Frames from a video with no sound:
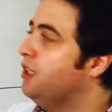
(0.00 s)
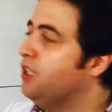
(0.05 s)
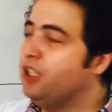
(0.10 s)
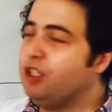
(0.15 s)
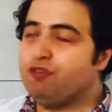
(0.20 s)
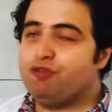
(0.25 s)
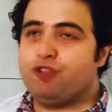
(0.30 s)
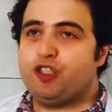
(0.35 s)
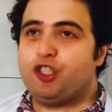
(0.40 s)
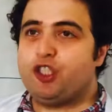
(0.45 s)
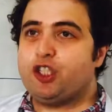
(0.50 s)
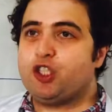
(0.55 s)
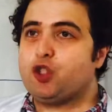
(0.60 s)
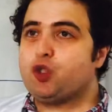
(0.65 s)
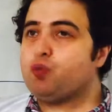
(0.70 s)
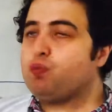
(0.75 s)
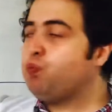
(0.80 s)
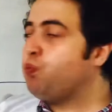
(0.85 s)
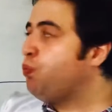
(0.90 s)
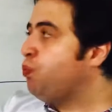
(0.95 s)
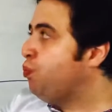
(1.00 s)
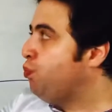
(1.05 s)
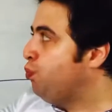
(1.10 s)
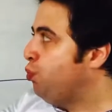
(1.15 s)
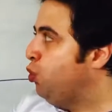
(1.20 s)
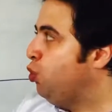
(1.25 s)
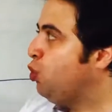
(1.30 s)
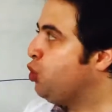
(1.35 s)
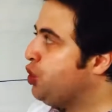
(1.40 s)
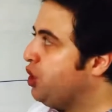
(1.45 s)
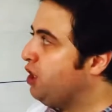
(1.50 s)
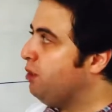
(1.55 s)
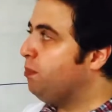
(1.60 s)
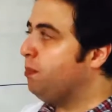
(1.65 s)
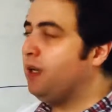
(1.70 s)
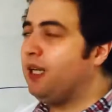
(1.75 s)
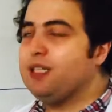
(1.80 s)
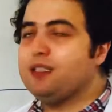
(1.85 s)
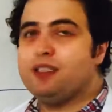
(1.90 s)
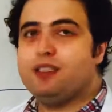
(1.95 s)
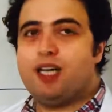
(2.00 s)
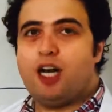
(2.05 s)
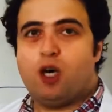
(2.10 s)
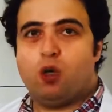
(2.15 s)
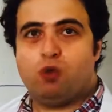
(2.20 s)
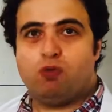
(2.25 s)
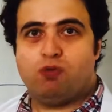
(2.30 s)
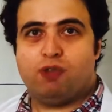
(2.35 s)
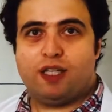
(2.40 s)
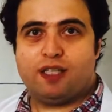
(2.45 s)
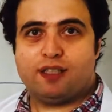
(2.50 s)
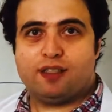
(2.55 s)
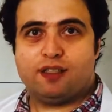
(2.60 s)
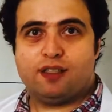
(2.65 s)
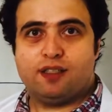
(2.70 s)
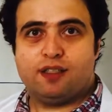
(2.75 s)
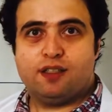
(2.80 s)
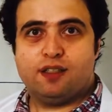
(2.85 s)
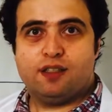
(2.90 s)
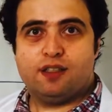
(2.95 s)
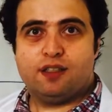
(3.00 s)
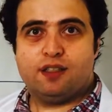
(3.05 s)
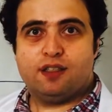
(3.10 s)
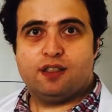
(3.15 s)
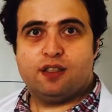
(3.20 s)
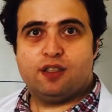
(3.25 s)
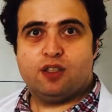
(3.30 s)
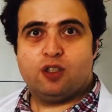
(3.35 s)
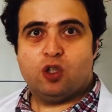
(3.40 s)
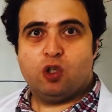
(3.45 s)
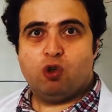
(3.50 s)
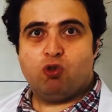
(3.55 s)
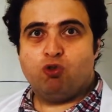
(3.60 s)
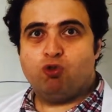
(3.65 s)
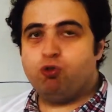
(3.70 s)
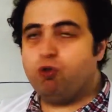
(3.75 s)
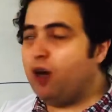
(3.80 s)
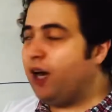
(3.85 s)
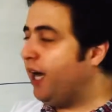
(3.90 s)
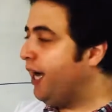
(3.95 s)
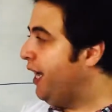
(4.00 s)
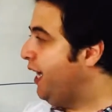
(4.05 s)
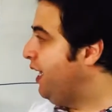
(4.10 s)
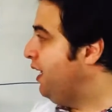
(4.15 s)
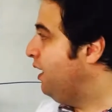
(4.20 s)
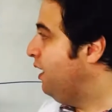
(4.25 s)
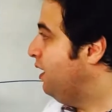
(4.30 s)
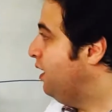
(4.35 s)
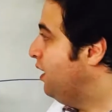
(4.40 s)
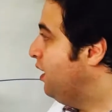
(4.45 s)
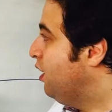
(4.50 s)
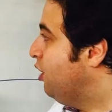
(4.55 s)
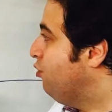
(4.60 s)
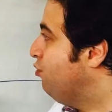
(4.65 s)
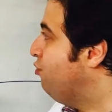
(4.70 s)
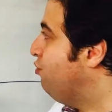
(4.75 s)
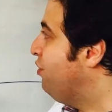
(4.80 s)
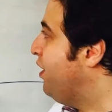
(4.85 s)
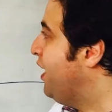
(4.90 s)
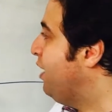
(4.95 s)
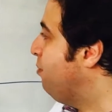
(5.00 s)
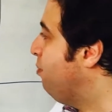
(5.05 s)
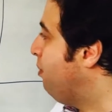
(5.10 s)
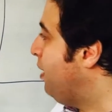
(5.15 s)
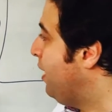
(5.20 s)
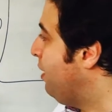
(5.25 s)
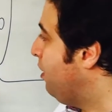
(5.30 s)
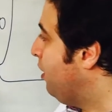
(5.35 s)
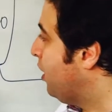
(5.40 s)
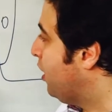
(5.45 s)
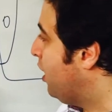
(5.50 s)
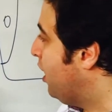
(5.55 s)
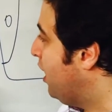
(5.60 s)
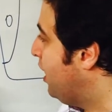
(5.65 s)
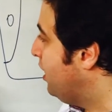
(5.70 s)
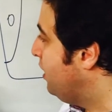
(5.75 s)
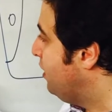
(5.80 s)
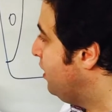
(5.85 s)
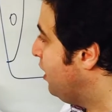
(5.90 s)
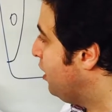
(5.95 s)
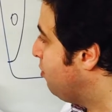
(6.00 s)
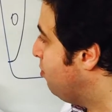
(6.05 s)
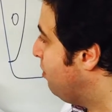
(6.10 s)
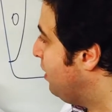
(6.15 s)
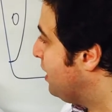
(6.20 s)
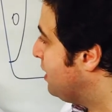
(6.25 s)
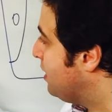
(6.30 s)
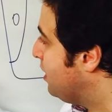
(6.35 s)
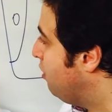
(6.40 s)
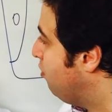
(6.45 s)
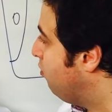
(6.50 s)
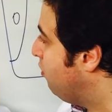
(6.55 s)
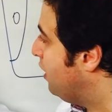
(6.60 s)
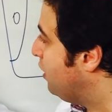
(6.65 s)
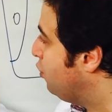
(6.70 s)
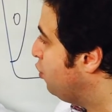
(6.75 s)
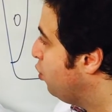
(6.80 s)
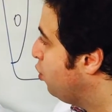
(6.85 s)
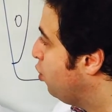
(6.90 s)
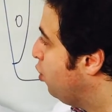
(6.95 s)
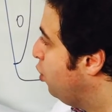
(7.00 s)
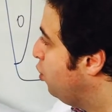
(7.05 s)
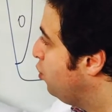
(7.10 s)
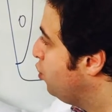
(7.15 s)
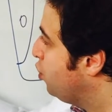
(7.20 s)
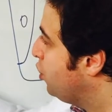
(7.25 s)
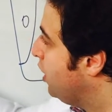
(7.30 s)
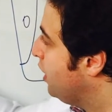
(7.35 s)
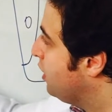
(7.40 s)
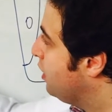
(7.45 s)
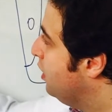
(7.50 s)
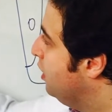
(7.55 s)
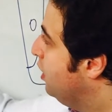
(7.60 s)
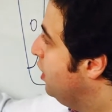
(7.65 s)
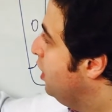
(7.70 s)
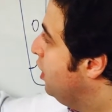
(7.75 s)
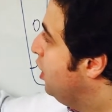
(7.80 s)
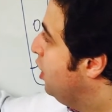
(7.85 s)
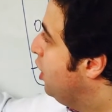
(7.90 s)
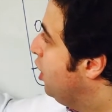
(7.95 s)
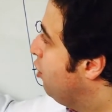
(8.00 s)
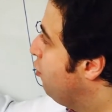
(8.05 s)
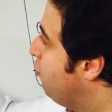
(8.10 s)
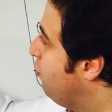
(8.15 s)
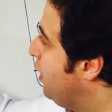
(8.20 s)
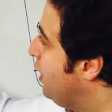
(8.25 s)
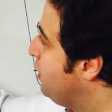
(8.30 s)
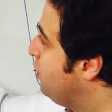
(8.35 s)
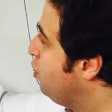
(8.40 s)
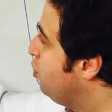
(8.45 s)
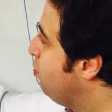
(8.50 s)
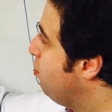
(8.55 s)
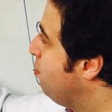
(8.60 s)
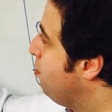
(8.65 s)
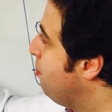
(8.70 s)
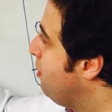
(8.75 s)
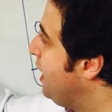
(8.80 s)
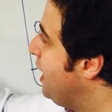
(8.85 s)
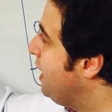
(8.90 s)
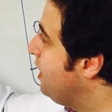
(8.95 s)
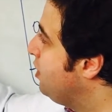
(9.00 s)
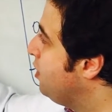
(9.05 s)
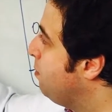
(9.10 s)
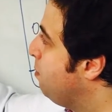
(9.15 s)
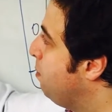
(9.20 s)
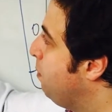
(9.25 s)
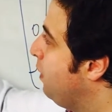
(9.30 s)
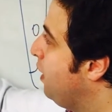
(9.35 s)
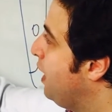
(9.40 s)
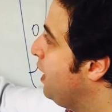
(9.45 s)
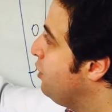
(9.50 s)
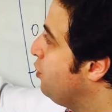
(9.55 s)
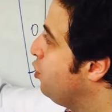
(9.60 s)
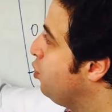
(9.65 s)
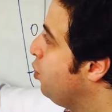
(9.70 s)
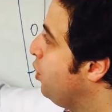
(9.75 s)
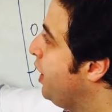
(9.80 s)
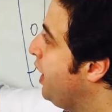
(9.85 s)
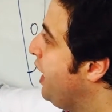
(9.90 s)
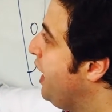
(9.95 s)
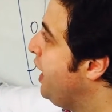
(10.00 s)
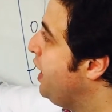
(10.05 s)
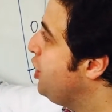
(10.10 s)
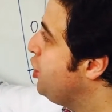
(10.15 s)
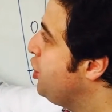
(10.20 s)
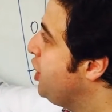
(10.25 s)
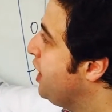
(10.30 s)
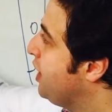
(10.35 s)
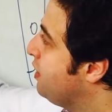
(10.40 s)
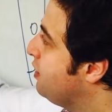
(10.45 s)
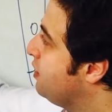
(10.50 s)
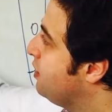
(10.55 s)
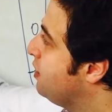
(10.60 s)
which is pushing blood downward. While when my cardiac muscle want to contract, want to make the blood to eject.